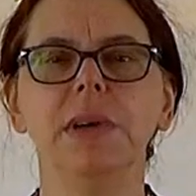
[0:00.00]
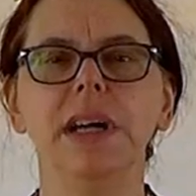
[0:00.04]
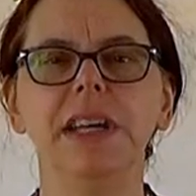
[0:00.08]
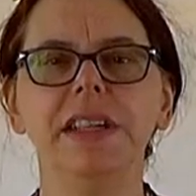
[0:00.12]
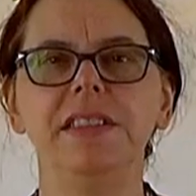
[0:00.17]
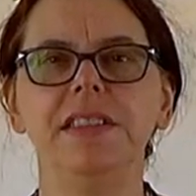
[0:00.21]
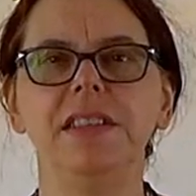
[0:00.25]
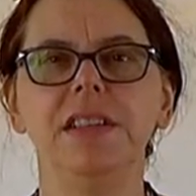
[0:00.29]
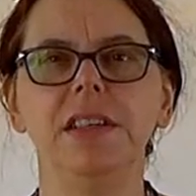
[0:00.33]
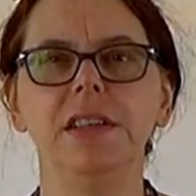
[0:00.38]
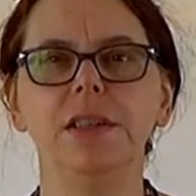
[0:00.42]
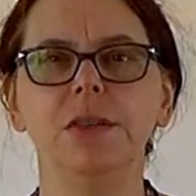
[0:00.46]

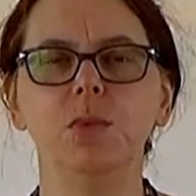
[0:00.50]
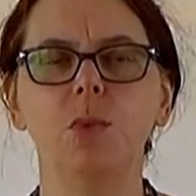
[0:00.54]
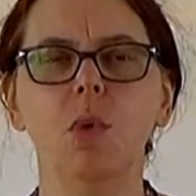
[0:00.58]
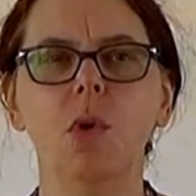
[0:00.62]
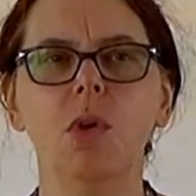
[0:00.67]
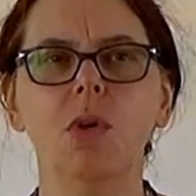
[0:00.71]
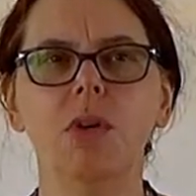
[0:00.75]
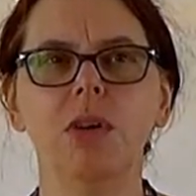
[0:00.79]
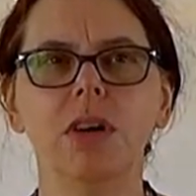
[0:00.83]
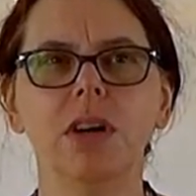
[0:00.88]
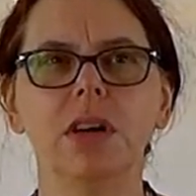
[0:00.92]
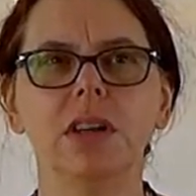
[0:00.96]
mighty in
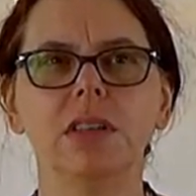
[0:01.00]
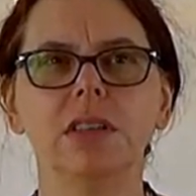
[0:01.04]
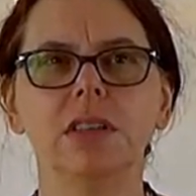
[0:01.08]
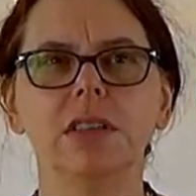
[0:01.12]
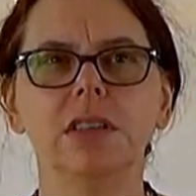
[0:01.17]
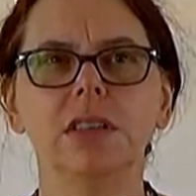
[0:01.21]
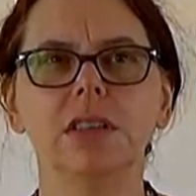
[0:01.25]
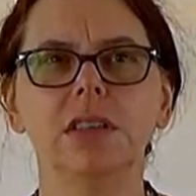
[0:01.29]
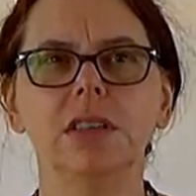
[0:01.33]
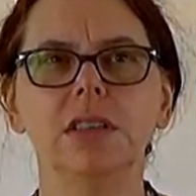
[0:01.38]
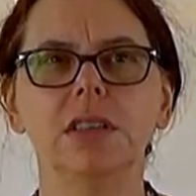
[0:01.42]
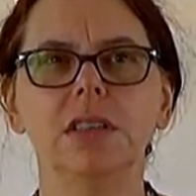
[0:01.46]
war.
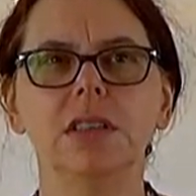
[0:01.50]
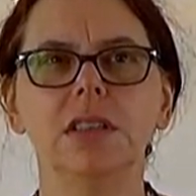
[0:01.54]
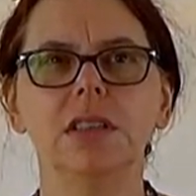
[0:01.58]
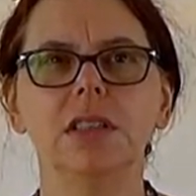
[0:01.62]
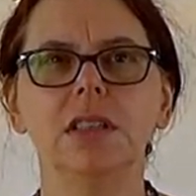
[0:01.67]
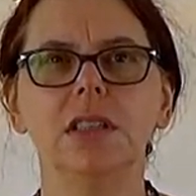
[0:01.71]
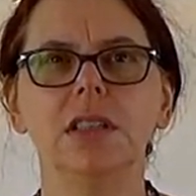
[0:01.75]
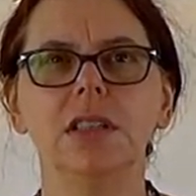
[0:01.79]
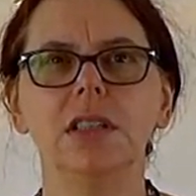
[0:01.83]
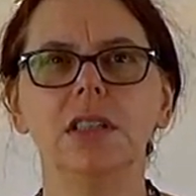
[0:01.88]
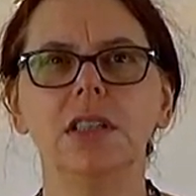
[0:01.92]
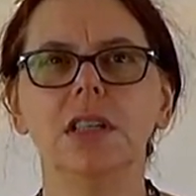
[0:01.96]

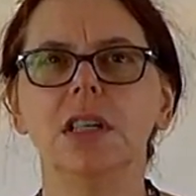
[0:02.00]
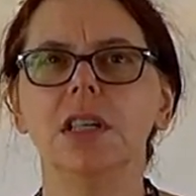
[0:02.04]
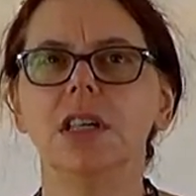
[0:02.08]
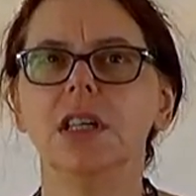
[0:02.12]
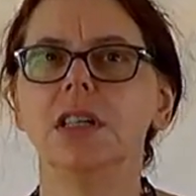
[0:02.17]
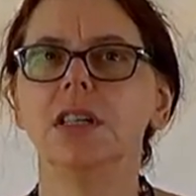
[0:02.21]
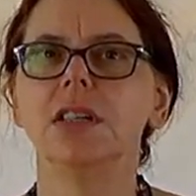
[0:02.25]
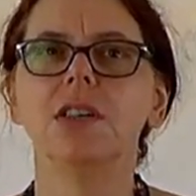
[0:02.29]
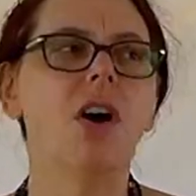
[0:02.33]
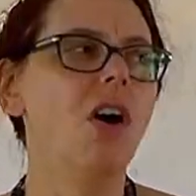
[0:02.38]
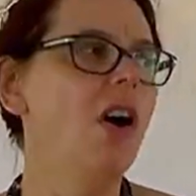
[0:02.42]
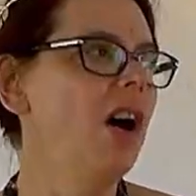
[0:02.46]

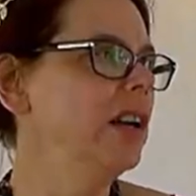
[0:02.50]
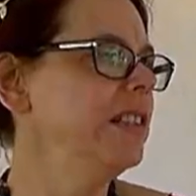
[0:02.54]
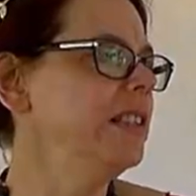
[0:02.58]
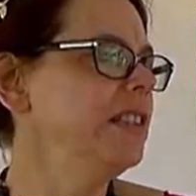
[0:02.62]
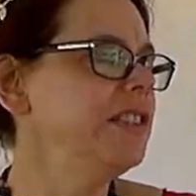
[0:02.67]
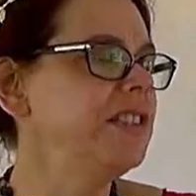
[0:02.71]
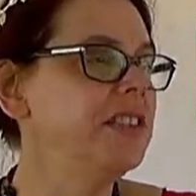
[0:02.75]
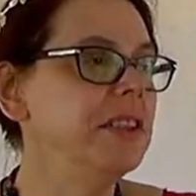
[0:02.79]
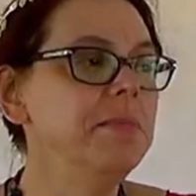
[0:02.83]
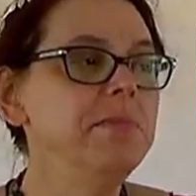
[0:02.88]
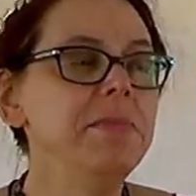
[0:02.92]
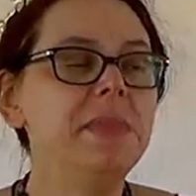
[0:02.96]
Gone
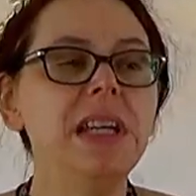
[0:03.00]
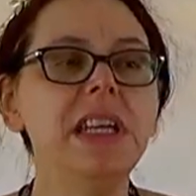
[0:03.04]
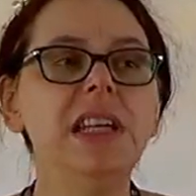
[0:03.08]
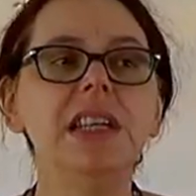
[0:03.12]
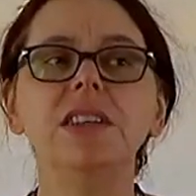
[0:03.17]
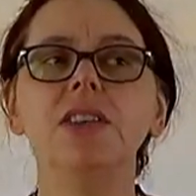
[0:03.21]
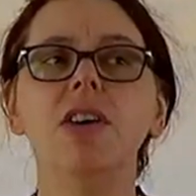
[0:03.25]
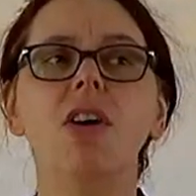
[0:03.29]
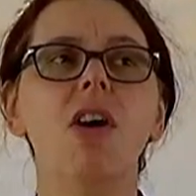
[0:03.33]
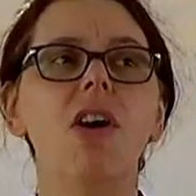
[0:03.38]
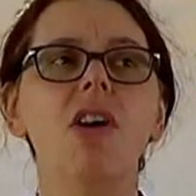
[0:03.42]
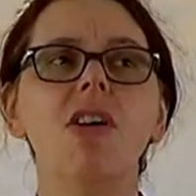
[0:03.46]
is the
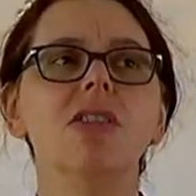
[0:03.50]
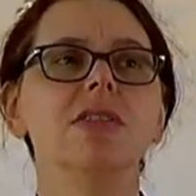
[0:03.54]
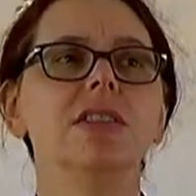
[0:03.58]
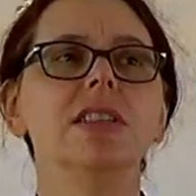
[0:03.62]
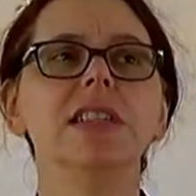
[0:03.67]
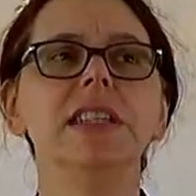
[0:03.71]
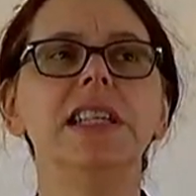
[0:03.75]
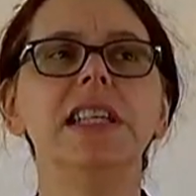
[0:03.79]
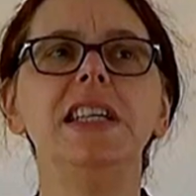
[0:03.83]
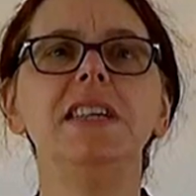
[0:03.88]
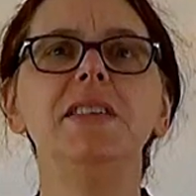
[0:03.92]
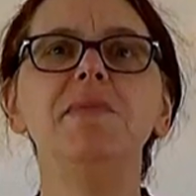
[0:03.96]
mead hall,
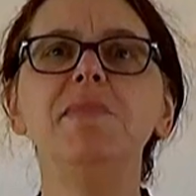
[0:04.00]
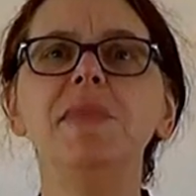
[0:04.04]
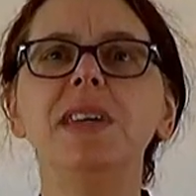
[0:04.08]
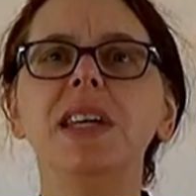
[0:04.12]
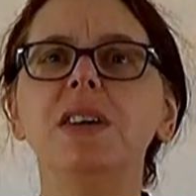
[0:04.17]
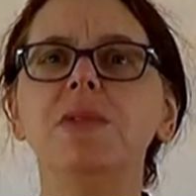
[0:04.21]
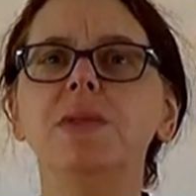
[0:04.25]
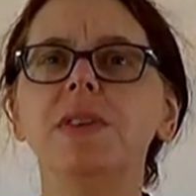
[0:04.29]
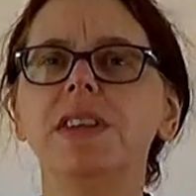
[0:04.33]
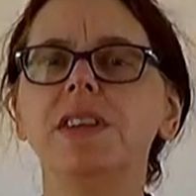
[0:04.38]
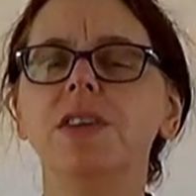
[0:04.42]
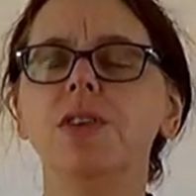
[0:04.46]
gleaming
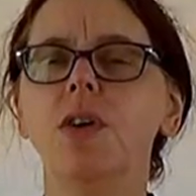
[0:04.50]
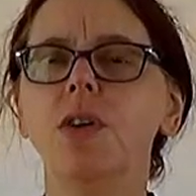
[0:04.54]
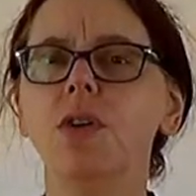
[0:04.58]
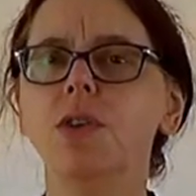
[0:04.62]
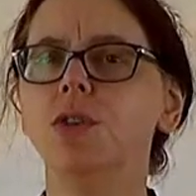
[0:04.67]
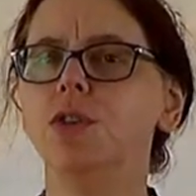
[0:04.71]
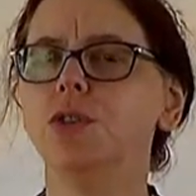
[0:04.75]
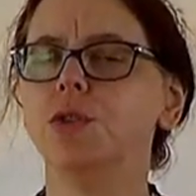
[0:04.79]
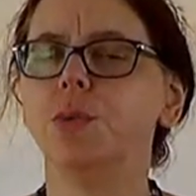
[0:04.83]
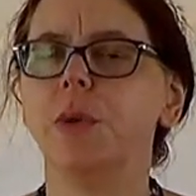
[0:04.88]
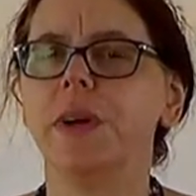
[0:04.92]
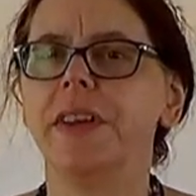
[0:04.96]
with
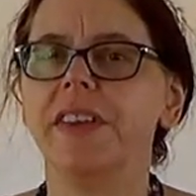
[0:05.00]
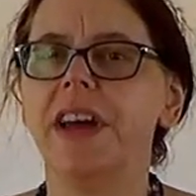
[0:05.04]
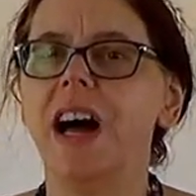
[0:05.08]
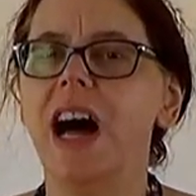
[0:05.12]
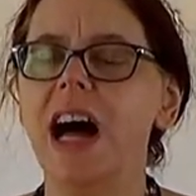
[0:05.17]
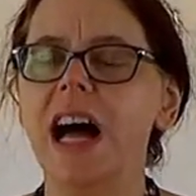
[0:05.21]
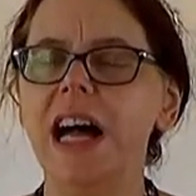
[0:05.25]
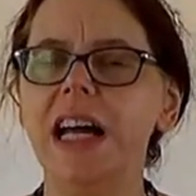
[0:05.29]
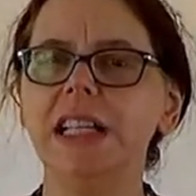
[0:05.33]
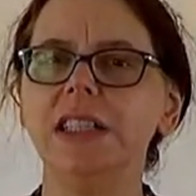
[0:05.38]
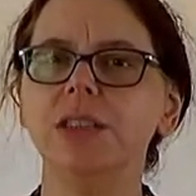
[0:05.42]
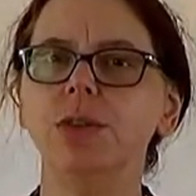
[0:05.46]
gold, where the
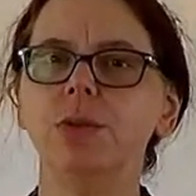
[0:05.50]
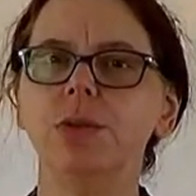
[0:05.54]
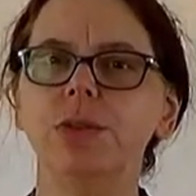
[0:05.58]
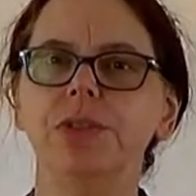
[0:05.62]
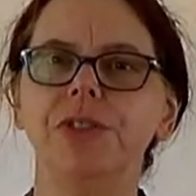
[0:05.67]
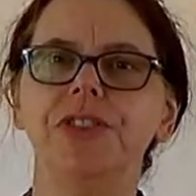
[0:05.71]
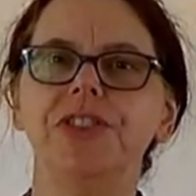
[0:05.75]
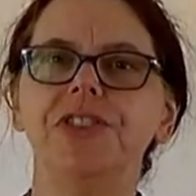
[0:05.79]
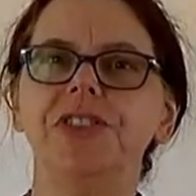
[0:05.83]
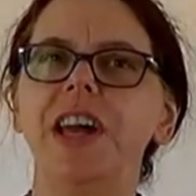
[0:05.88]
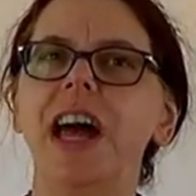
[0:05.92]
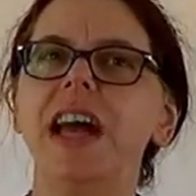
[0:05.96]
high lord
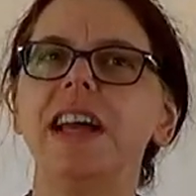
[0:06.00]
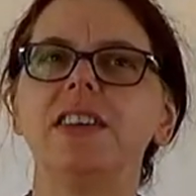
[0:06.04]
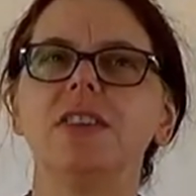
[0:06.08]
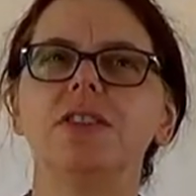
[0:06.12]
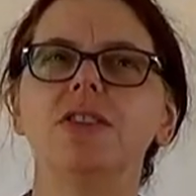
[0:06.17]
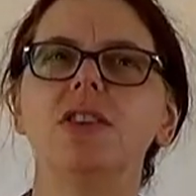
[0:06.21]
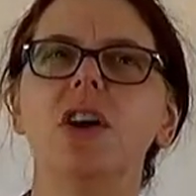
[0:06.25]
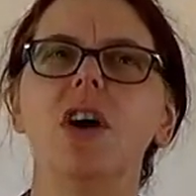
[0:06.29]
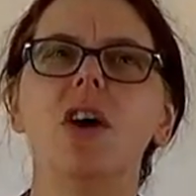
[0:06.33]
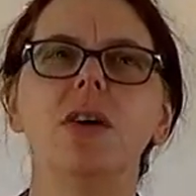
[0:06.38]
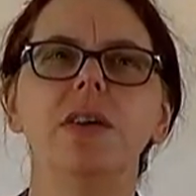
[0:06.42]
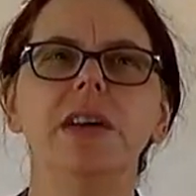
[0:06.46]
sat,
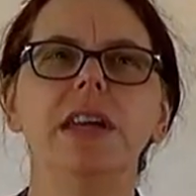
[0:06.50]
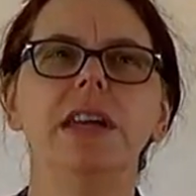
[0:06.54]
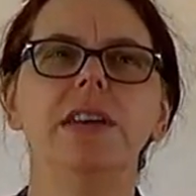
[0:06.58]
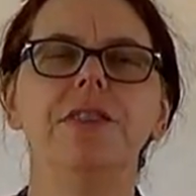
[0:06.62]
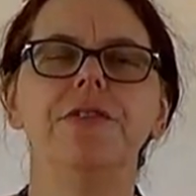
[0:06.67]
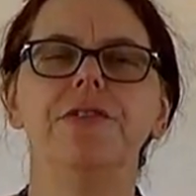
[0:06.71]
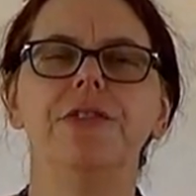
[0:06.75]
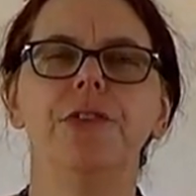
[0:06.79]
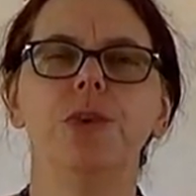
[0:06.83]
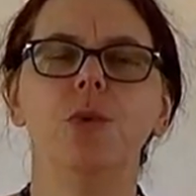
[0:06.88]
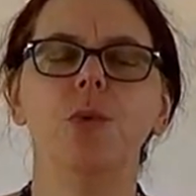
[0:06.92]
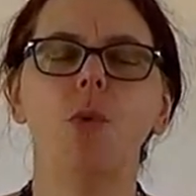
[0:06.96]
longing
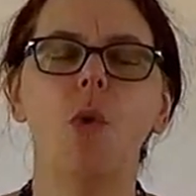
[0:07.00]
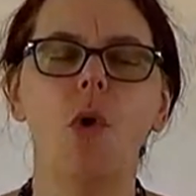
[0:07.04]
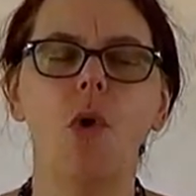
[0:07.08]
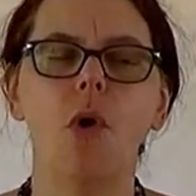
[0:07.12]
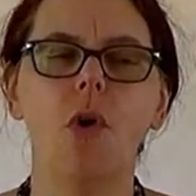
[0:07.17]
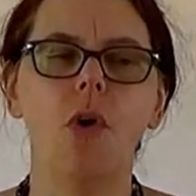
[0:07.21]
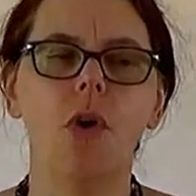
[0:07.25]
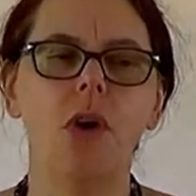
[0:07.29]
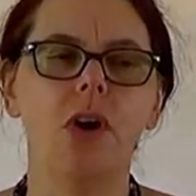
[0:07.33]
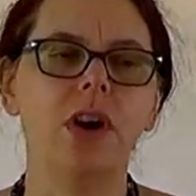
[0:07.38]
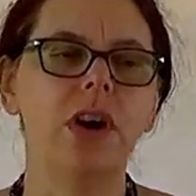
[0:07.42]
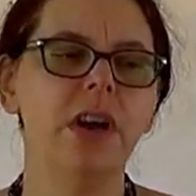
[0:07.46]
for
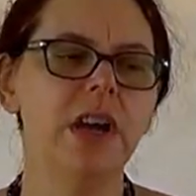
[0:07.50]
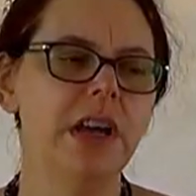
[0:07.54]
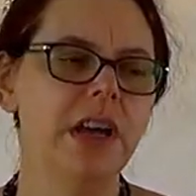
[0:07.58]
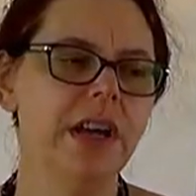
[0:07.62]
war,